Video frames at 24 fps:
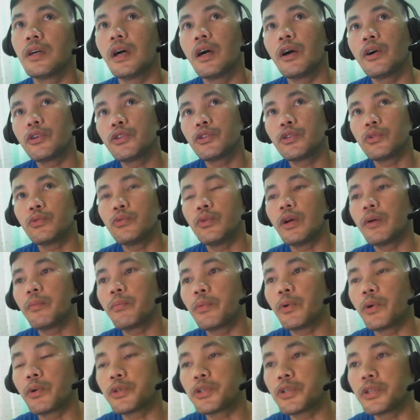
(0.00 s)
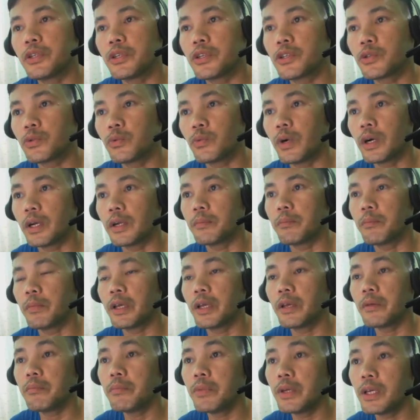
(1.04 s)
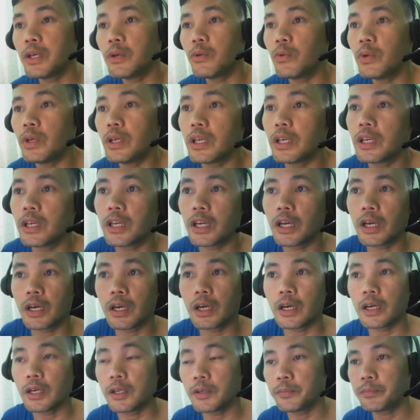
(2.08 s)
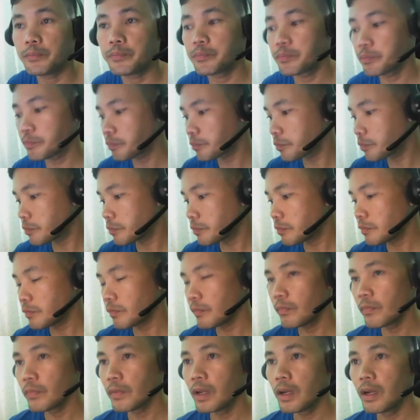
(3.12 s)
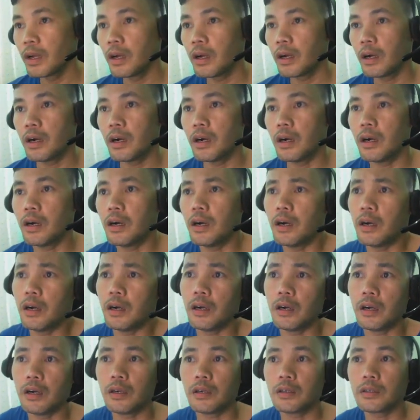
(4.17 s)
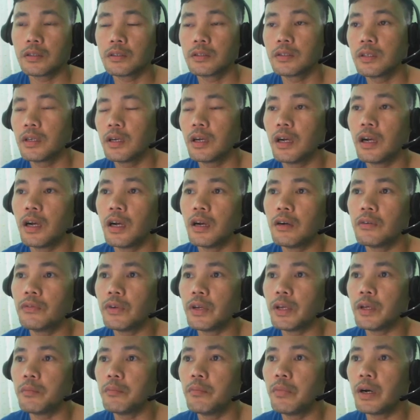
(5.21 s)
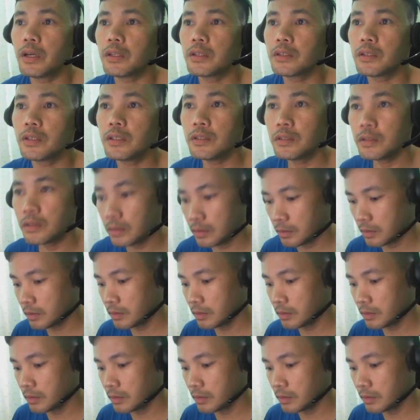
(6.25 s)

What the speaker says: how should we approach this one? Maybe we can uh, have a button